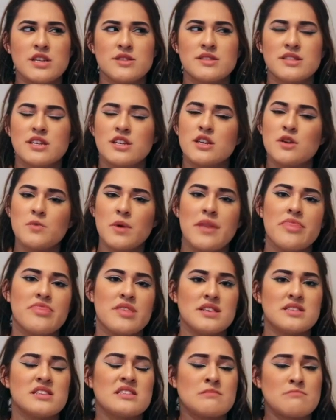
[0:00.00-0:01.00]
and you say, you know what,
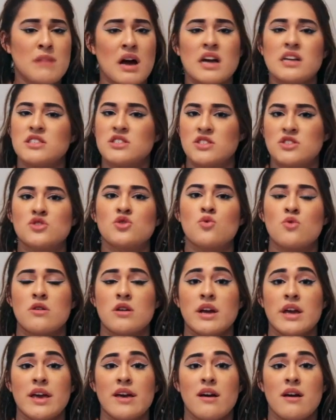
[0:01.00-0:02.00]
this is my
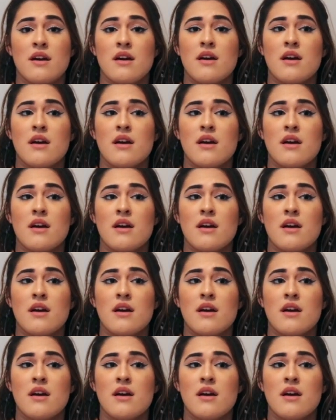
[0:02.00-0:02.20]
story.